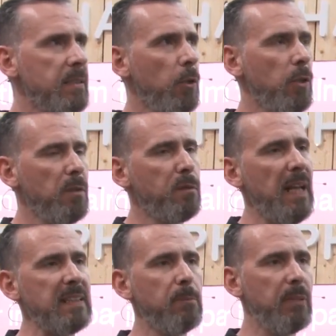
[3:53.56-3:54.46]
look on
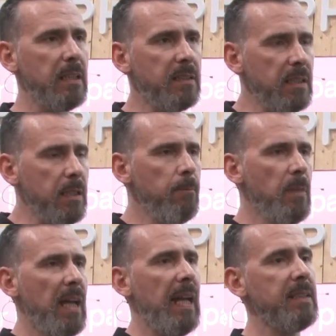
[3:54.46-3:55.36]
flexibility
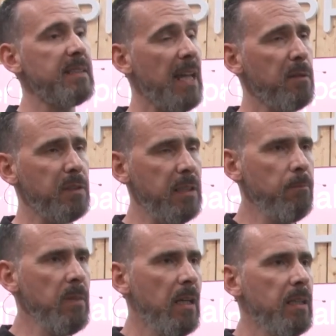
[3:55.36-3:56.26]
and safety.
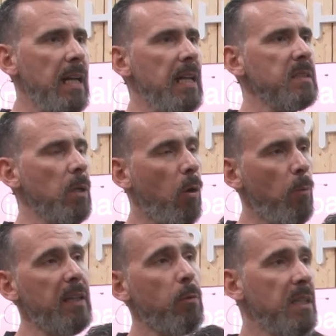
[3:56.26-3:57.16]
Yeah, so our
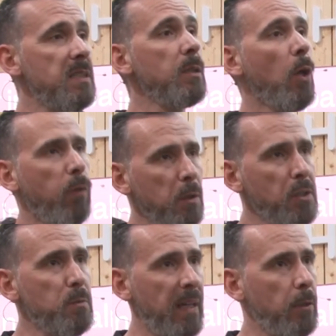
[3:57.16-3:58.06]
battery is a low
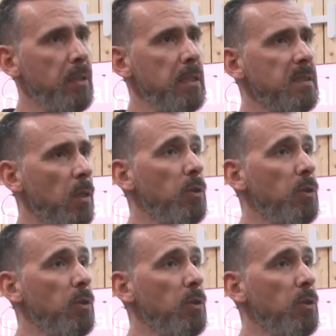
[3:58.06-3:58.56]
voltage battery, so